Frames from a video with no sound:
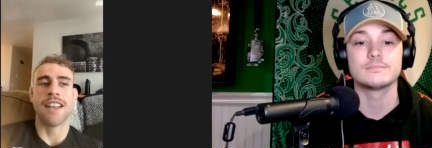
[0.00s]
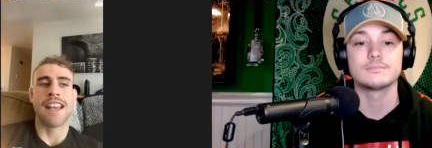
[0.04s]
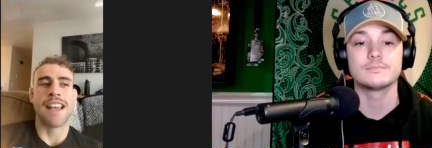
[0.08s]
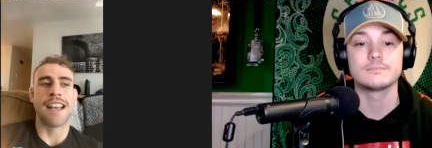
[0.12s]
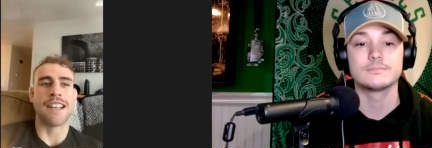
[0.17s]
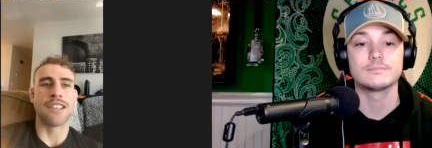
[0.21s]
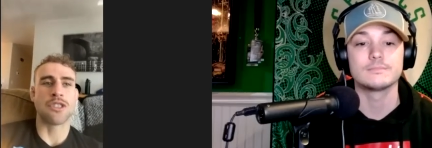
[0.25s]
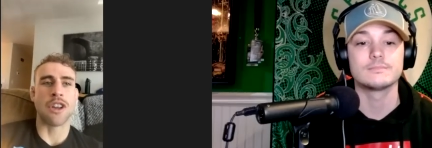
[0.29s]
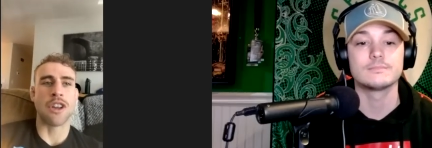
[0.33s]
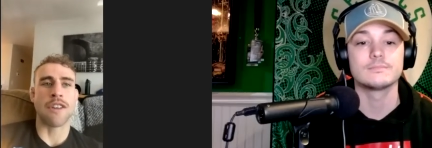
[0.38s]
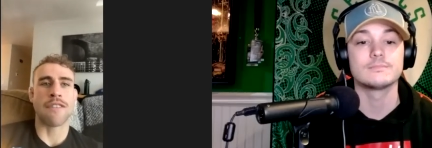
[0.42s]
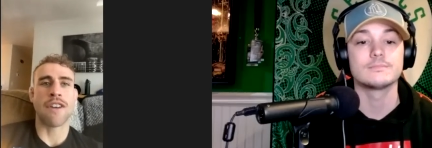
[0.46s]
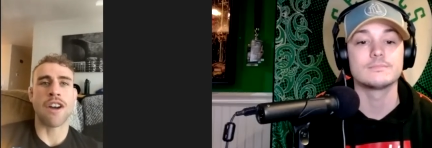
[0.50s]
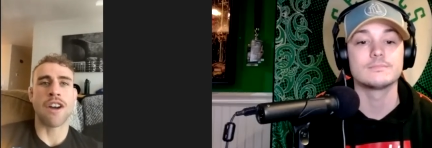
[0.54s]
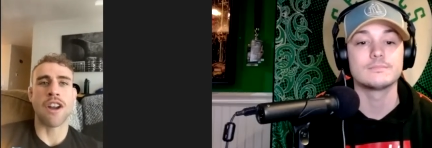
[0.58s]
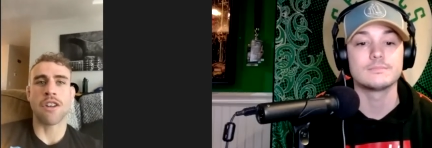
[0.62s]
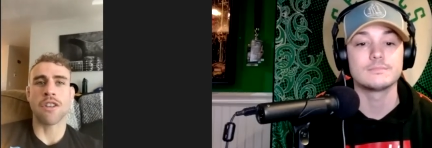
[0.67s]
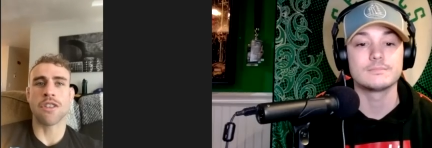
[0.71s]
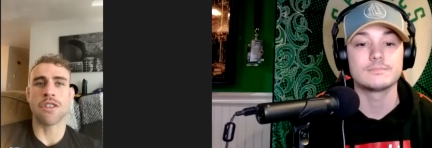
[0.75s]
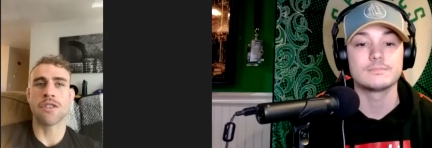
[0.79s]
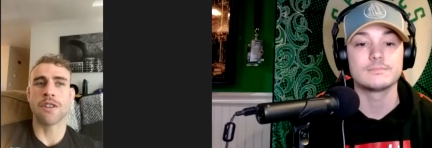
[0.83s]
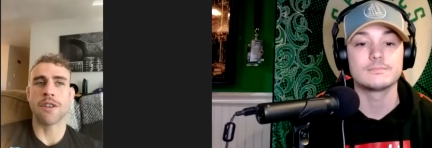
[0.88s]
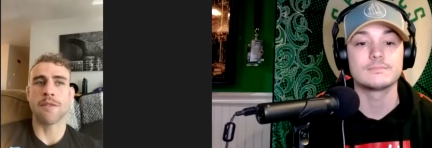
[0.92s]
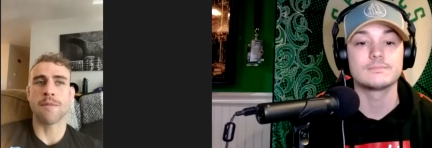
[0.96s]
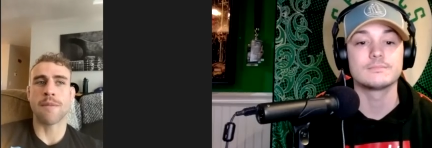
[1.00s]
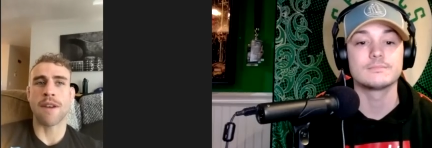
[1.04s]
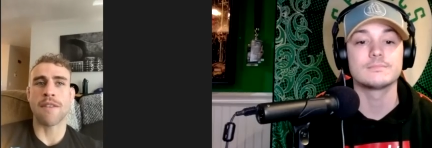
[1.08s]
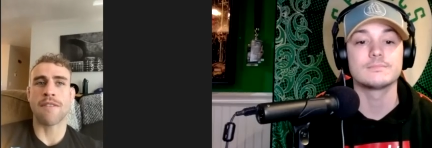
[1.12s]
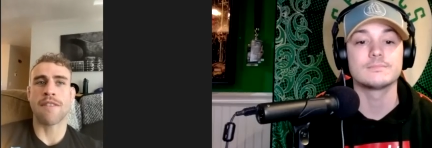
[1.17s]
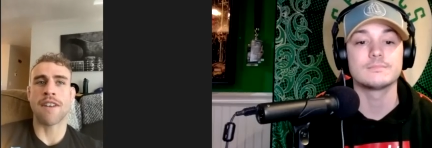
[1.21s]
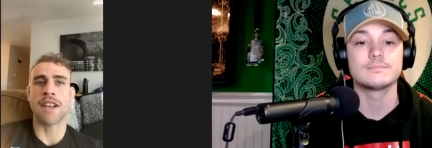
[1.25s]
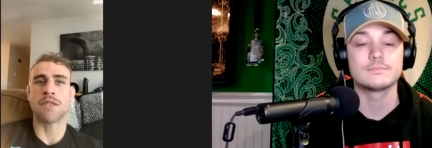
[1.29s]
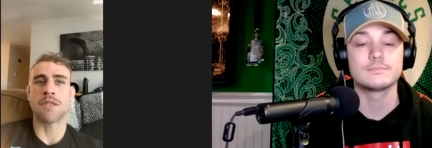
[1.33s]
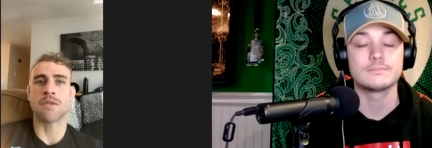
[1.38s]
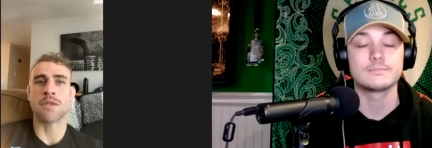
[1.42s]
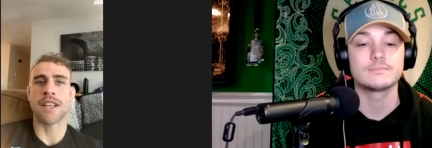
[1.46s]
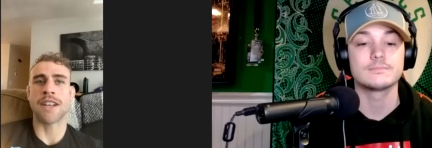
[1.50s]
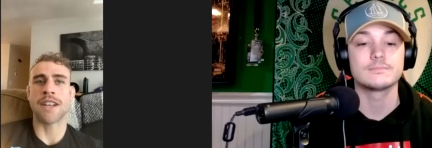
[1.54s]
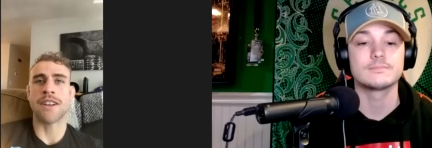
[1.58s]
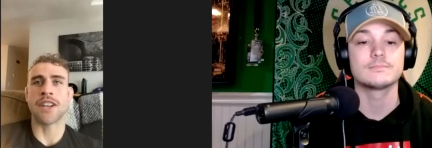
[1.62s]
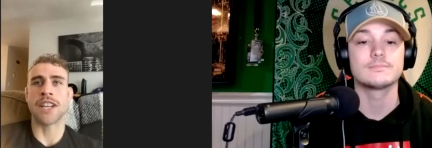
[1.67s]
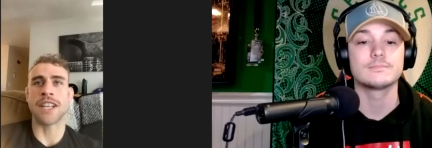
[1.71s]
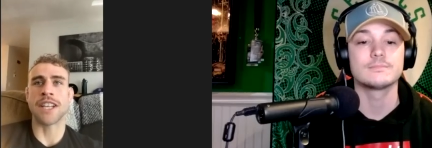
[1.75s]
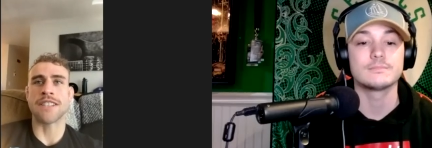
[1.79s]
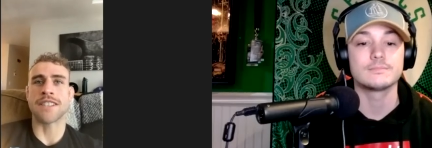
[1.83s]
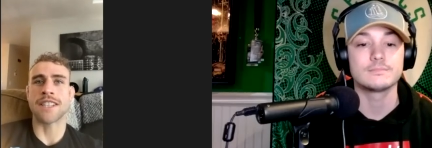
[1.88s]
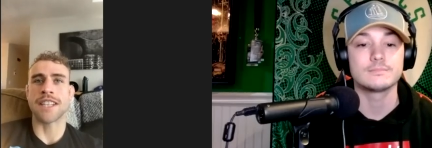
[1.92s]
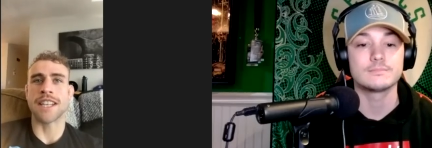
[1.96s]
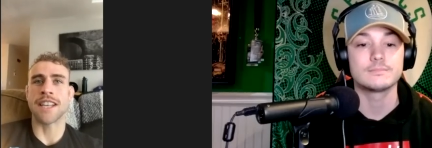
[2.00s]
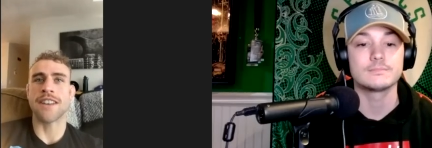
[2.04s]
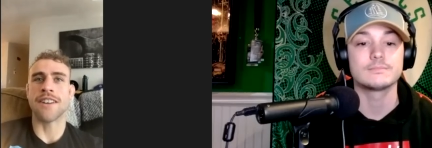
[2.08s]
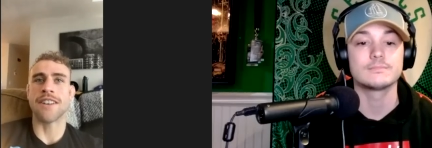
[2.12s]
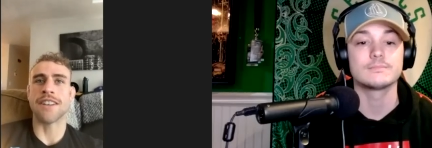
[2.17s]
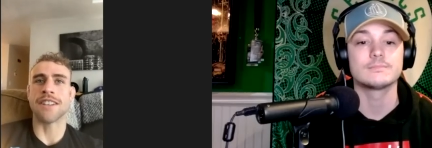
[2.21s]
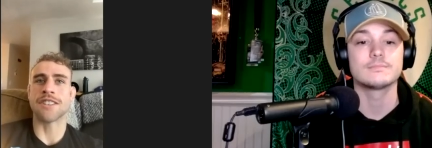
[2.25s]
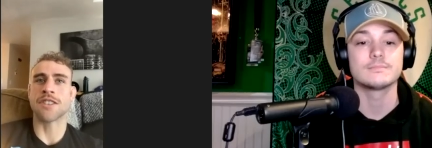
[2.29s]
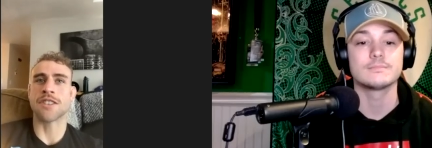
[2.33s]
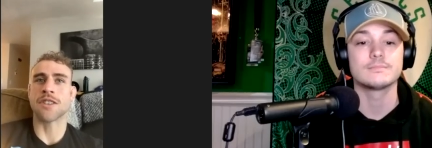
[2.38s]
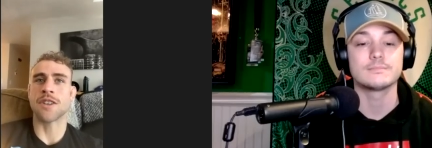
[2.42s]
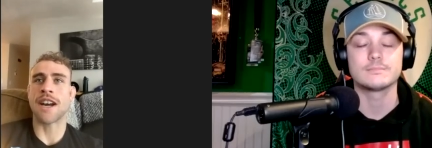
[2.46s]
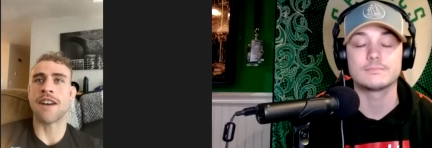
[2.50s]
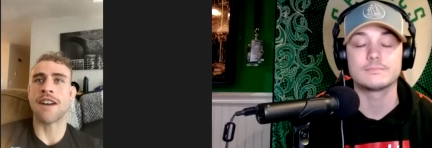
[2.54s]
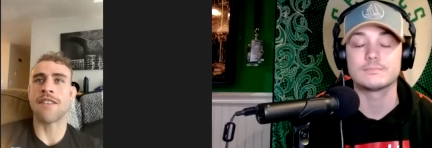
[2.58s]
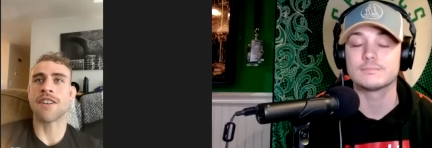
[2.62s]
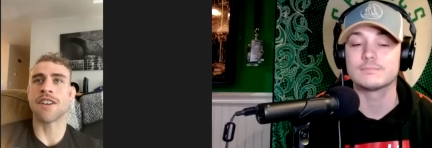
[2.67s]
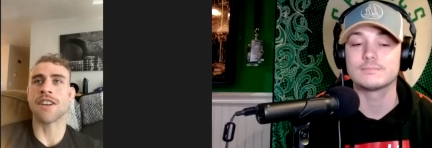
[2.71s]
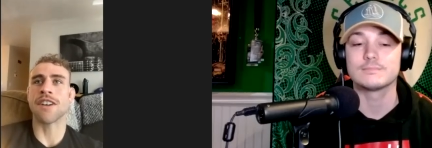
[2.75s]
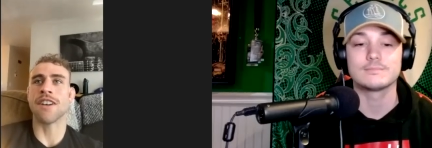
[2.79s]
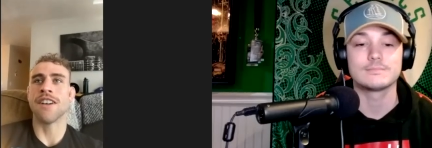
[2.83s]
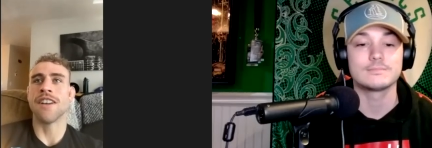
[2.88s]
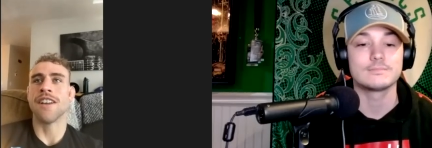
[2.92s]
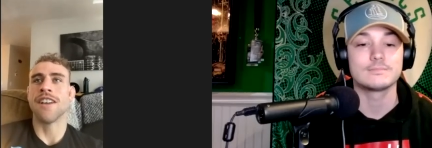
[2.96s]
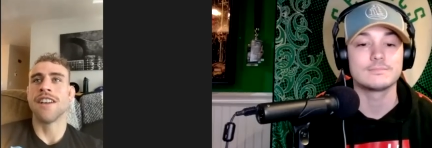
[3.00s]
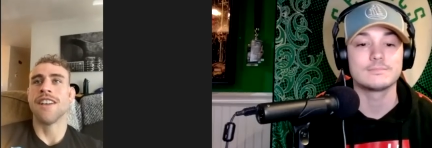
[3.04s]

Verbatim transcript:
Speaker 1: And so I fought all 3 of my fights without an ACL. And so after,